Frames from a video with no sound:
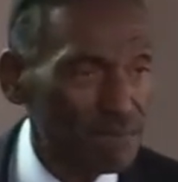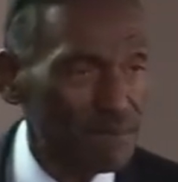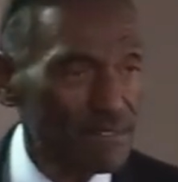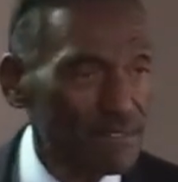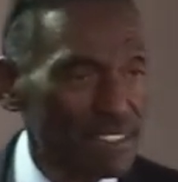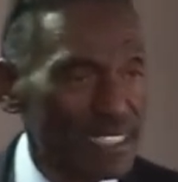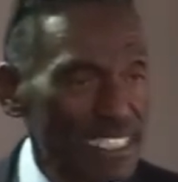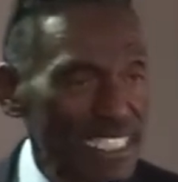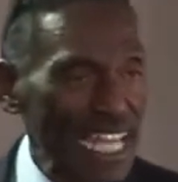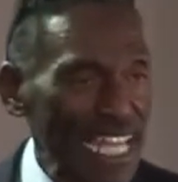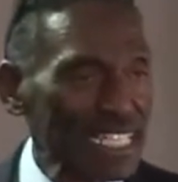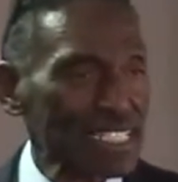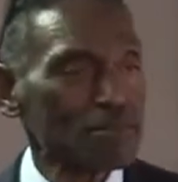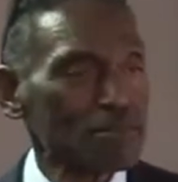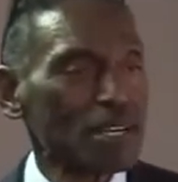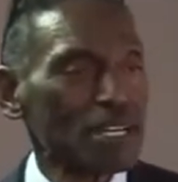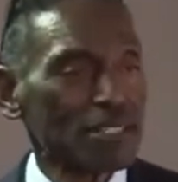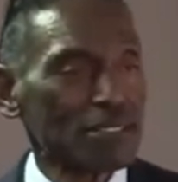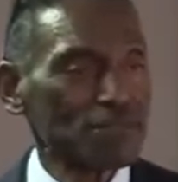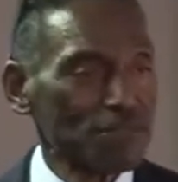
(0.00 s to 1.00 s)
Did that come
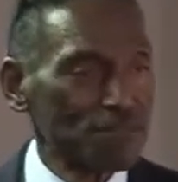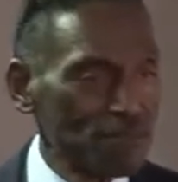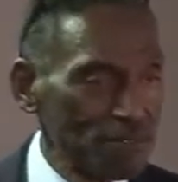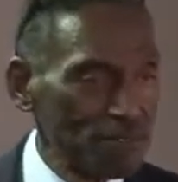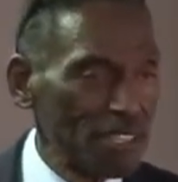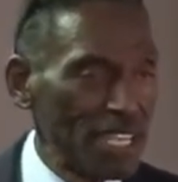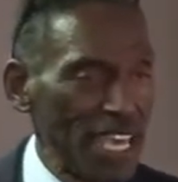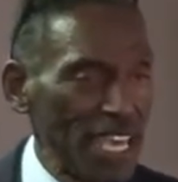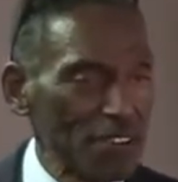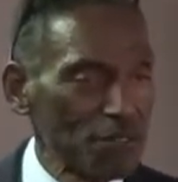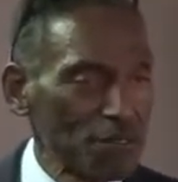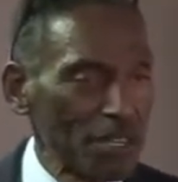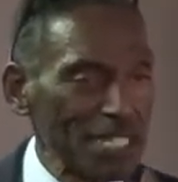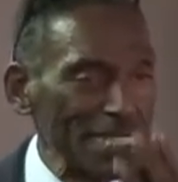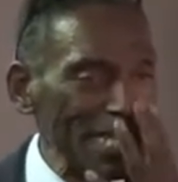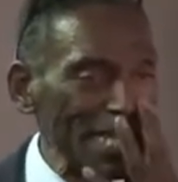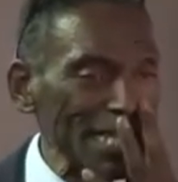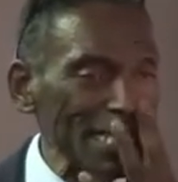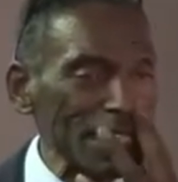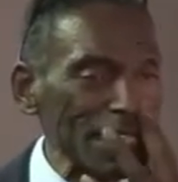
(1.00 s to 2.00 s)
out halfway
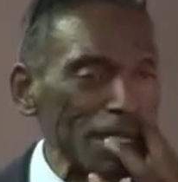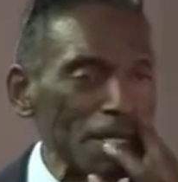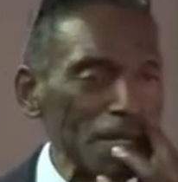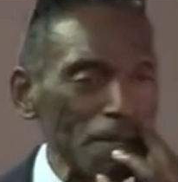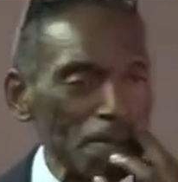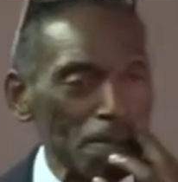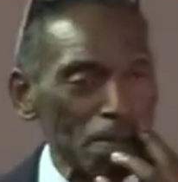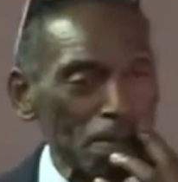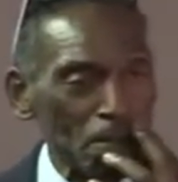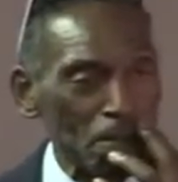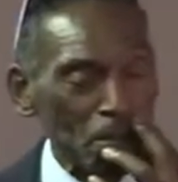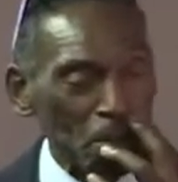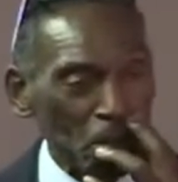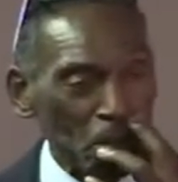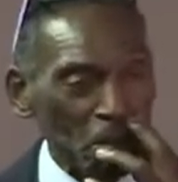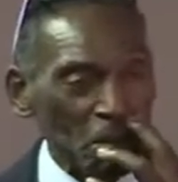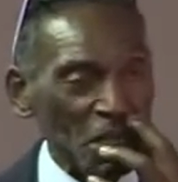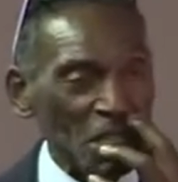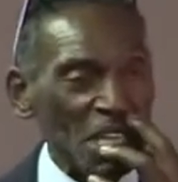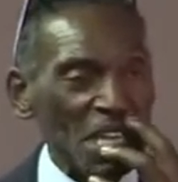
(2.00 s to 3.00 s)
decent?
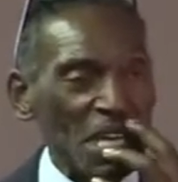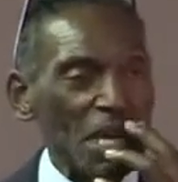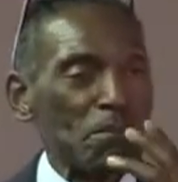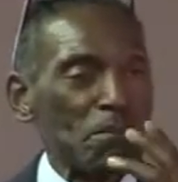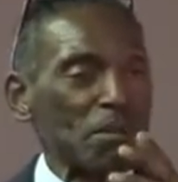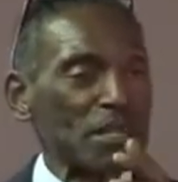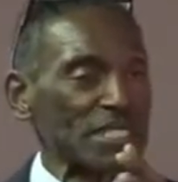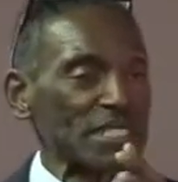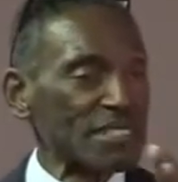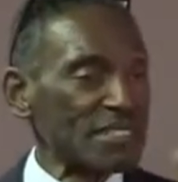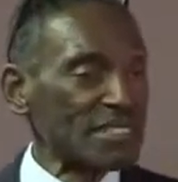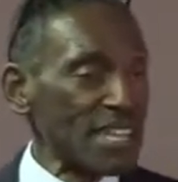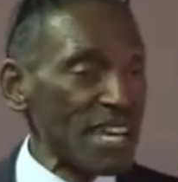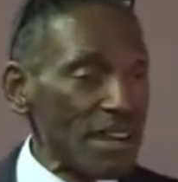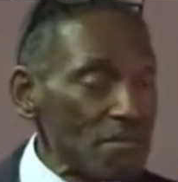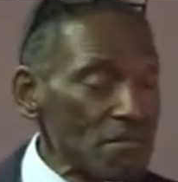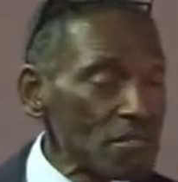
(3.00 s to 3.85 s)
But the devil